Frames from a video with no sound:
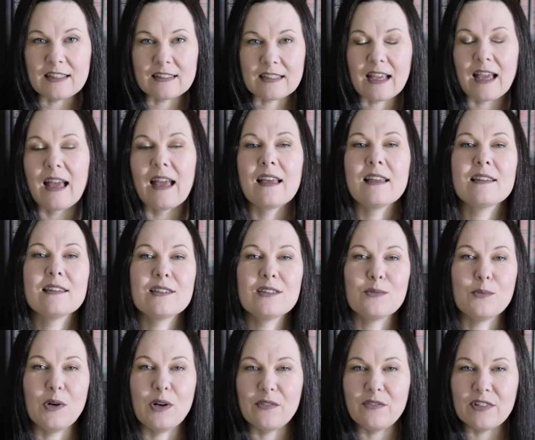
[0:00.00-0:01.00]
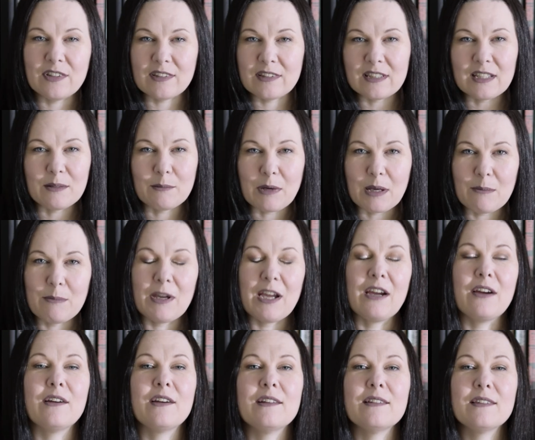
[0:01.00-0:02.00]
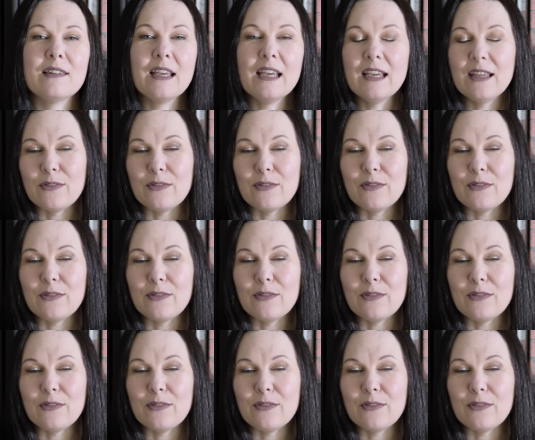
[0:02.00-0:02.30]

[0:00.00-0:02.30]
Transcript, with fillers: tasks while visiting my parents.